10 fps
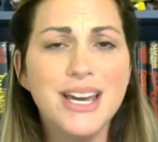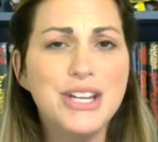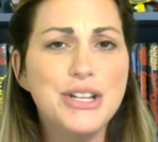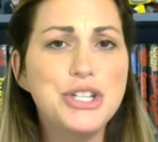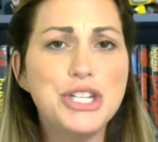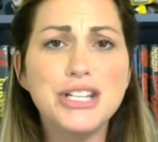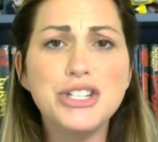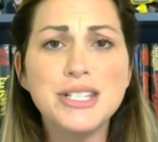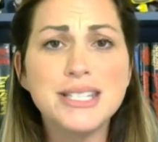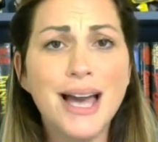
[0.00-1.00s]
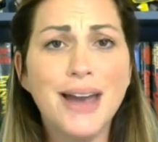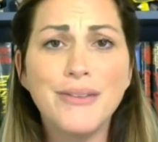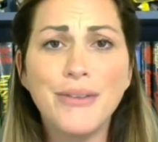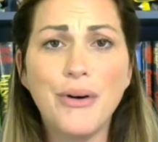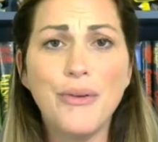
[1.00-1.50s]
She's just kind
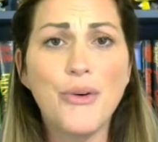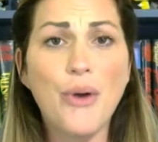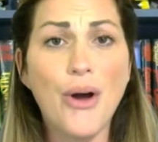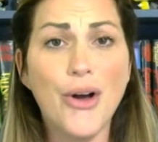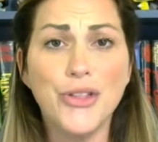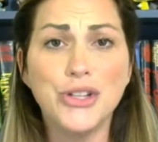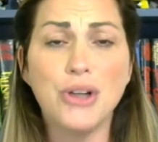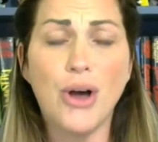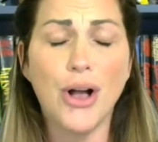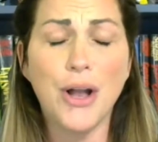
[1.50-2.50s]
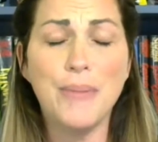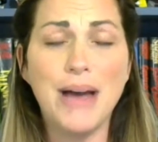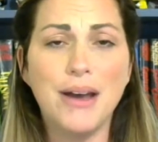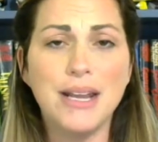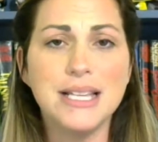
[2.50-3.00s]
of over all the talk
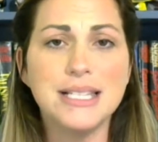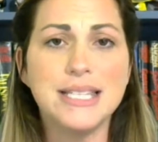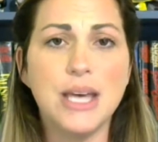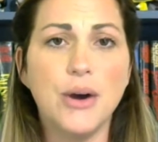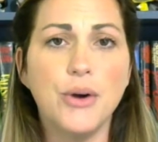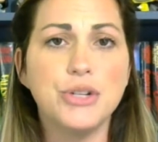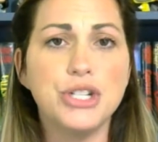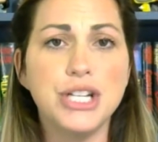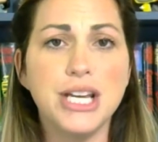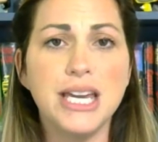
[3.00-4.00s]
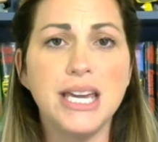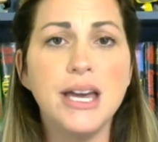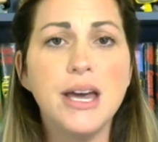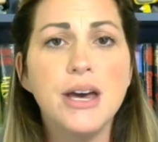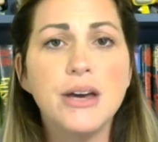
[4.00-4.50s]
about it, so she
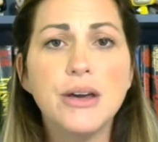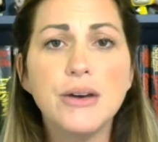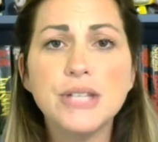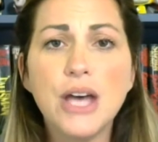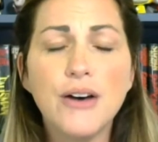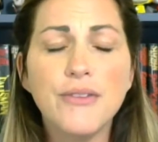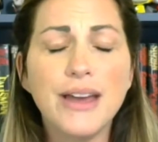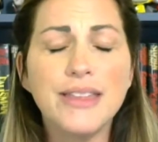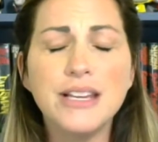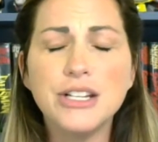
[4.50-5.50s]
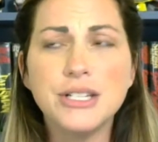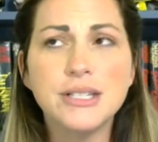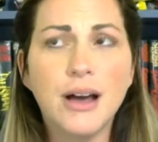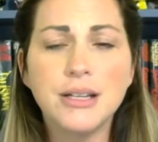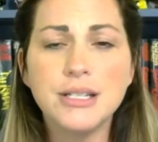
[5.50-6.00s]
goes off. I think
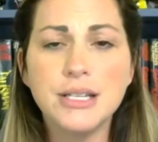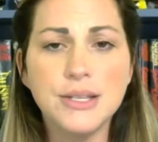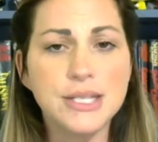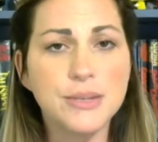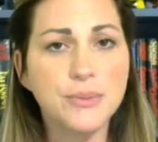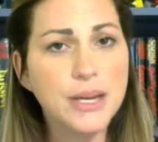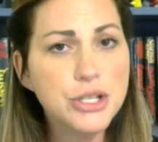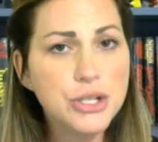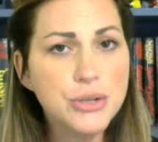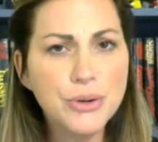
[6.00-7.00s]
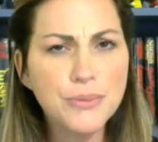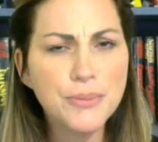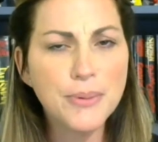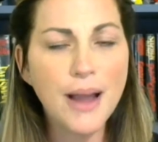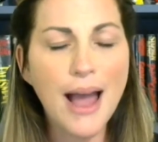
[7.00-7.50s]
she's gone to use the restroom
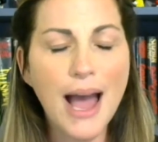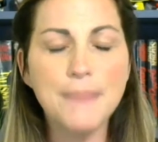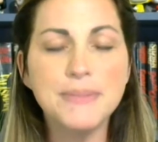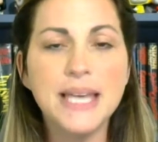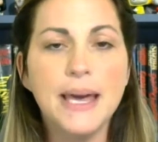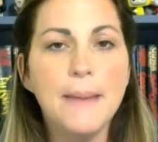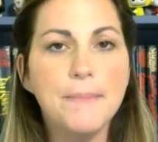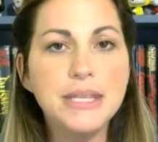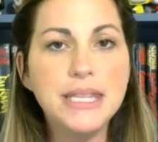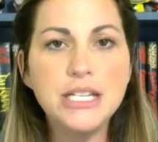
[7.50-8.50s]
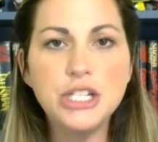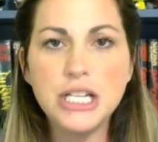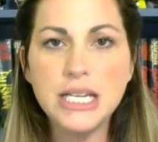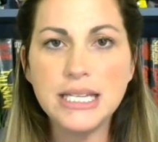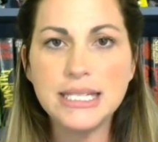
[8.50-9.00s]
perhaps, but then
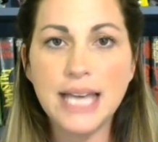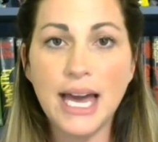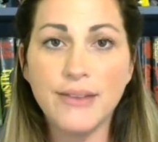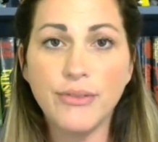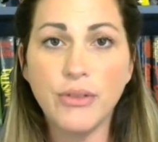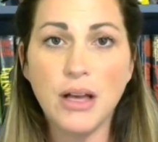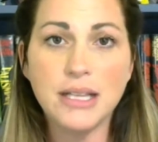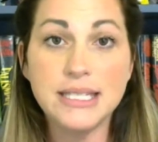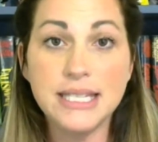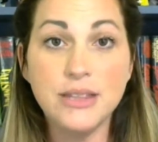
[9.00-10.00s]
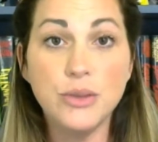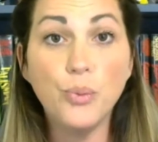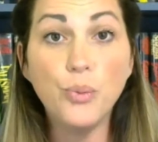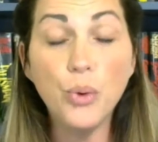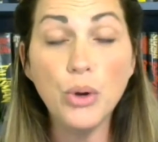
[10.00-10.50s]
she gets kind of lost in the
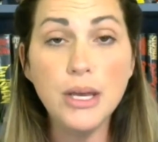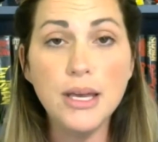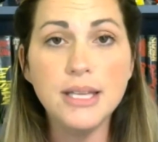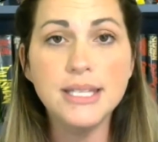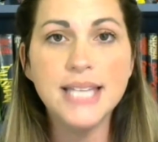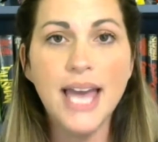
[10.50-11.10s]
woods,